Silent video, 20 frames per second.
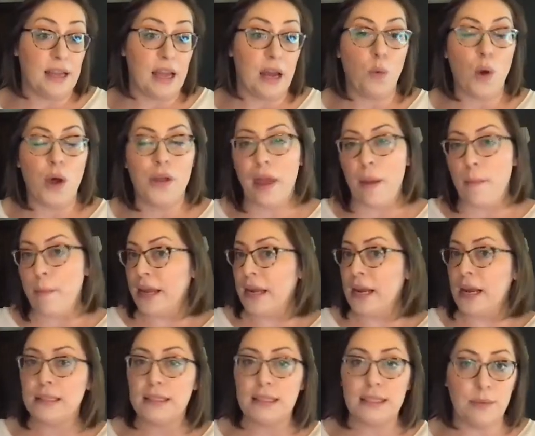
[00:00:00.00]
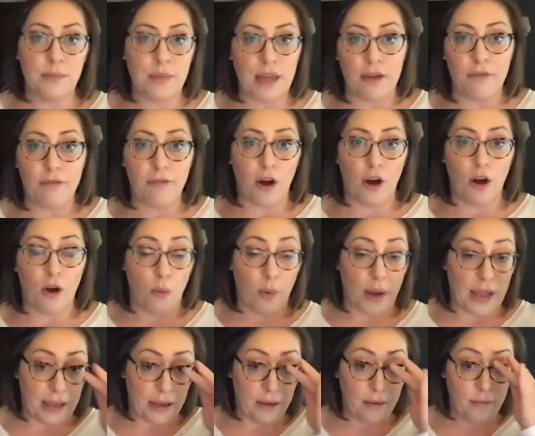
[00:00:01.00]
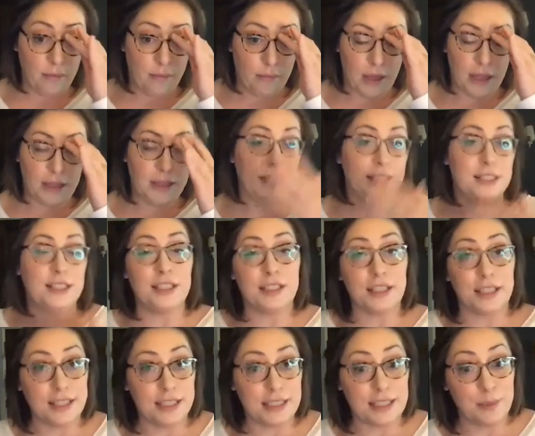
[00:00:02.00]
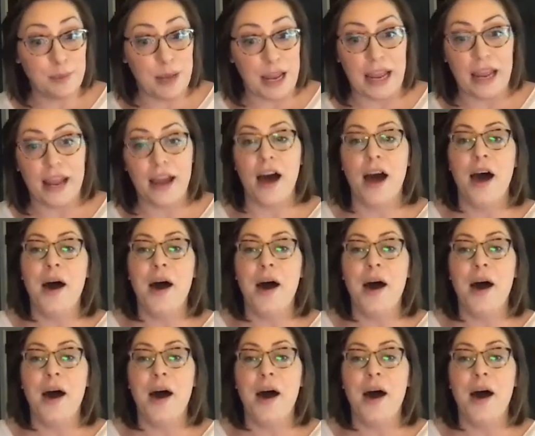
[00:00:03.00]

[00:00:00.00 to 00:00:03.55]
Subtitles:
And while that may not seem that far away, at least it doesn't to me,